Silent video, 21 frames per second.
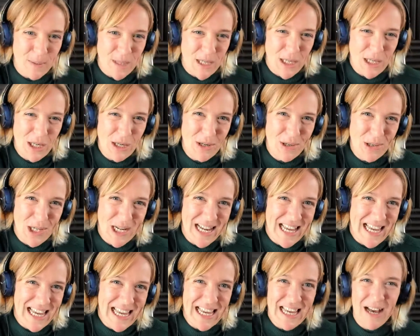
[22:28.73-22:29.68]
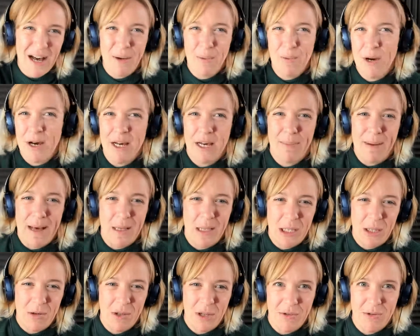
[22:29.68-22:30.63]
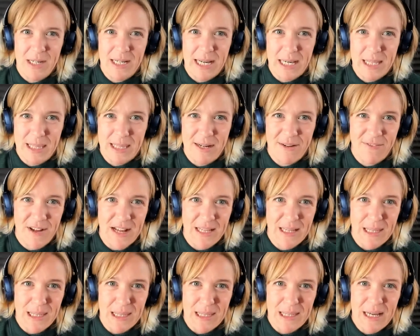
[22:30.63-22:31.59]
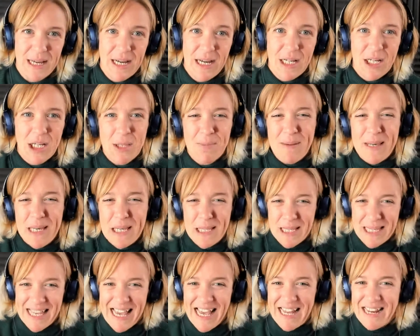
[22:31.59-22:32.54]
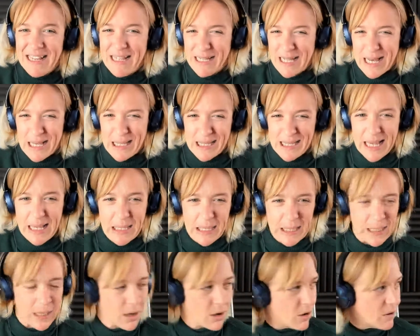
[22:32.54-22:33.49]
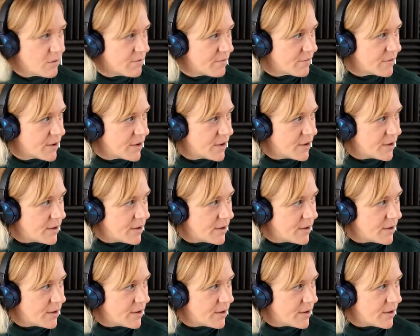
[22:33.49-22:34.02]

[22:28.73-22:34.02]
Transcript: but usually I work about two or three days in advance just because again it's that sense of